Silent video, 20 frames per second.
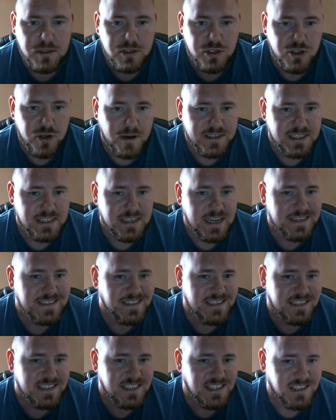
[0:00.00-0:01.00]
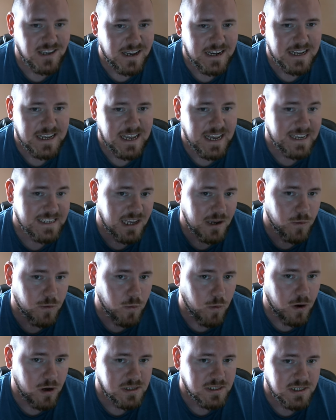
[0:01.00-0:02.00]
Just not as excited as I
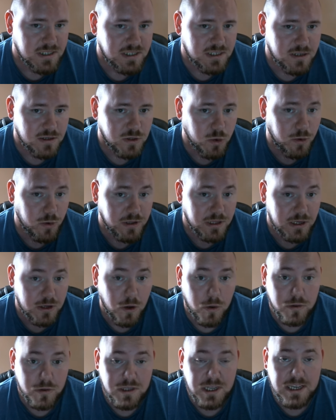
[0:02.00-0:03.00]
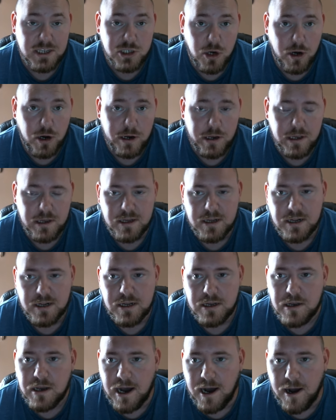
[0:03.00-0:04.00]
was during the Golden Age arc.
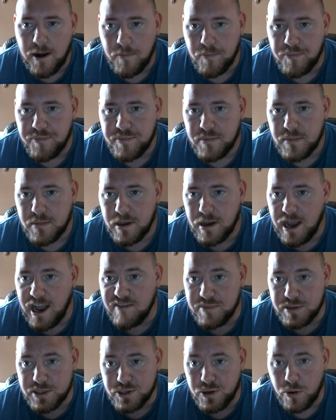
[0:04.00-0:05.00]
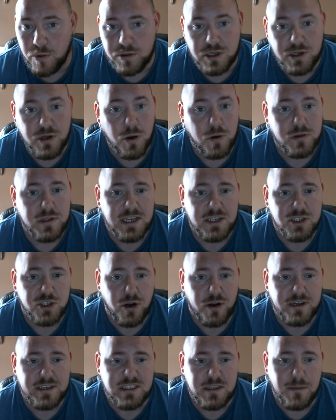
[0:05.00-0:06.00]
I've been told the Golden Age
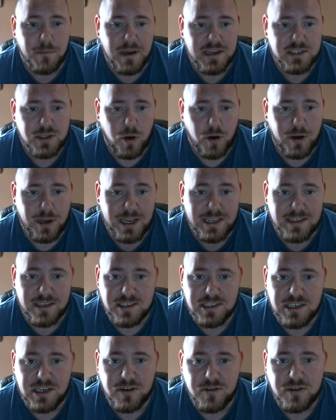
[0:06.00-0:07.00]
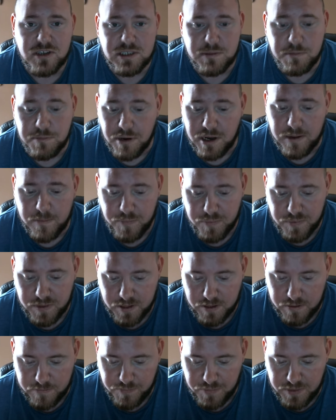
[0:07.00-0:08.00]
arc is the best arc in the series, but
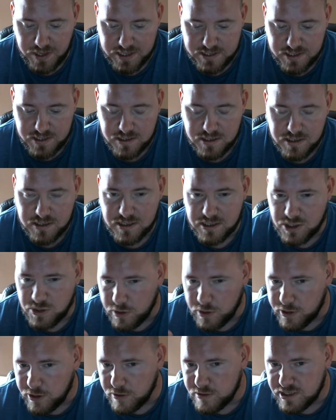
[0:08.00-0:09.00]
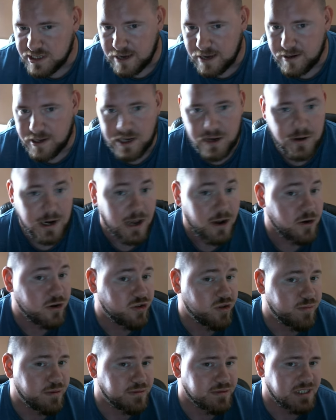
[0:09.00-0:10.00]
it sort of goes downhill when I heard
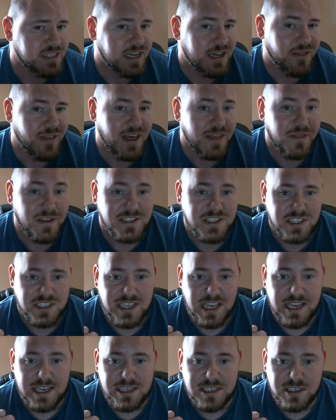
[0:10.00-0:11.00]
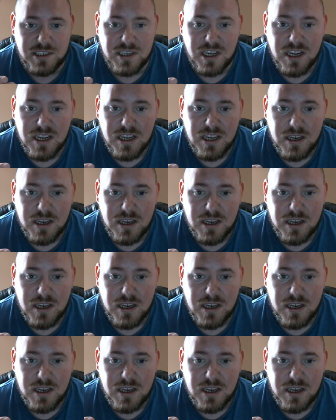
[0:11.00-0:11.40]
other people say that this stays